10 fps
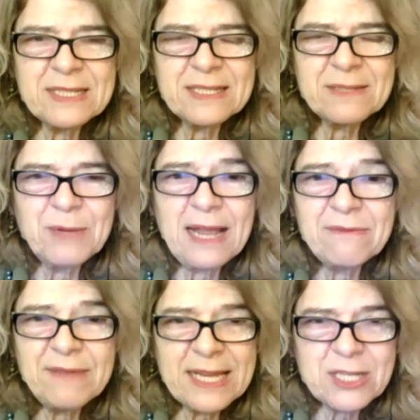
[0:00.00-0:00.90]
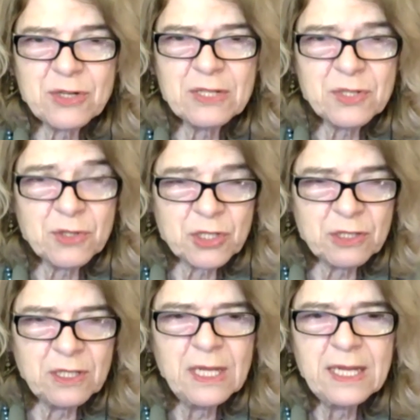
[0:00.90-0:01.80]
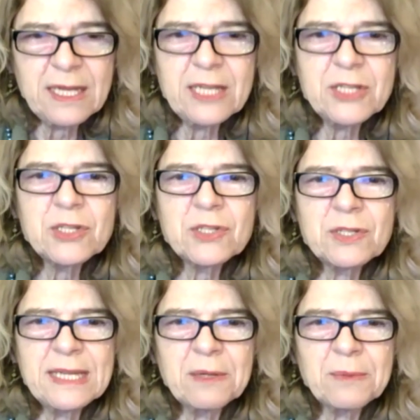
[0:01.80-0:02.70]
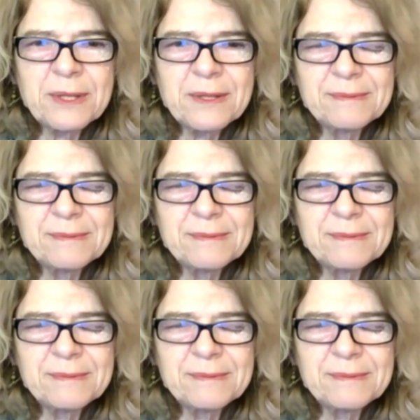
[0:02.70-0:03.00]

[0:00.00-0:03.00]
And we'll have extra social issues to deal with.